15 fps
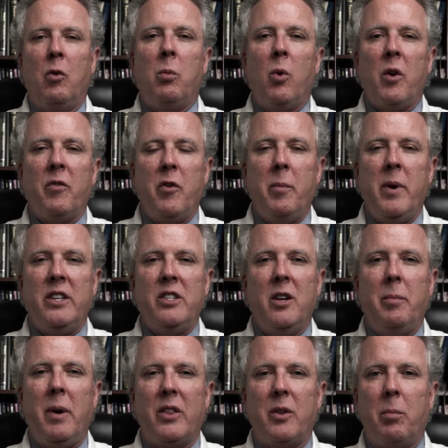For more information
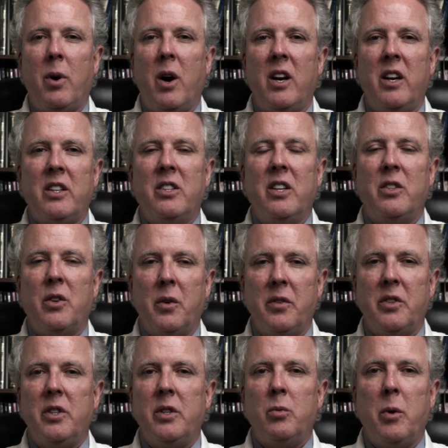about the products and
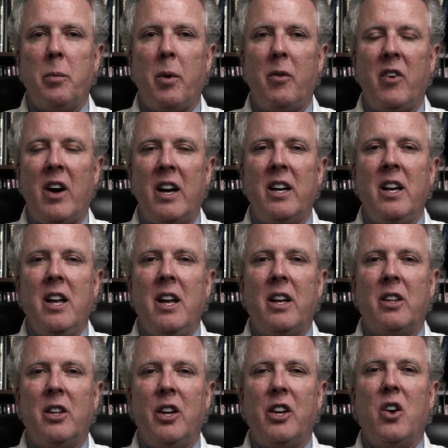services we provide,
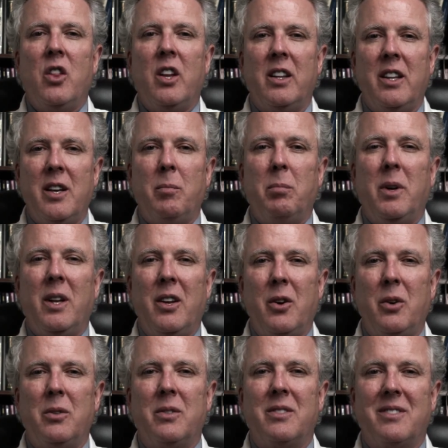click on the link
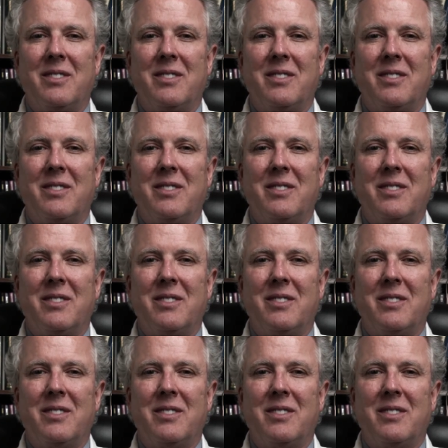below.